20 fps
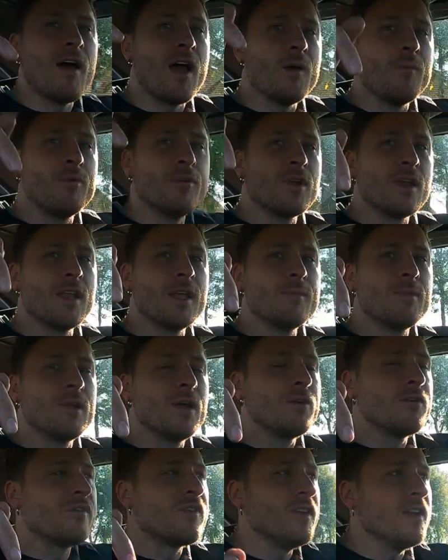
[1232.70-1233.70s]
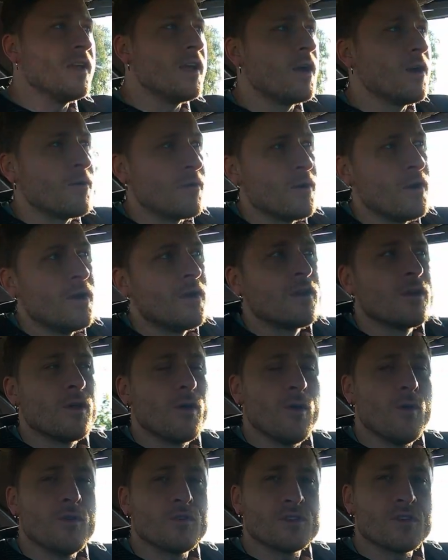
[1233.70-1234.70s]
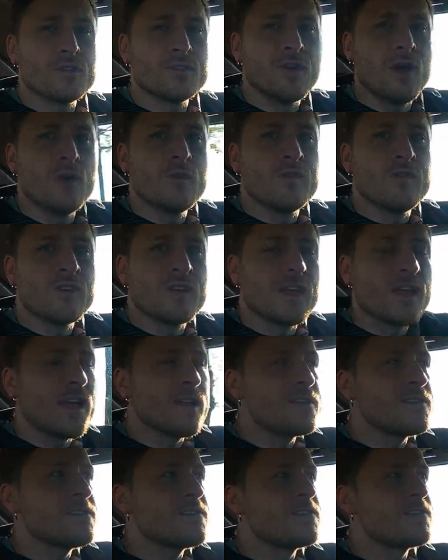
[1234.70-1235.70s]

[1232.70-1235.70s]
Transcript: I put a link below the video. Also don't forget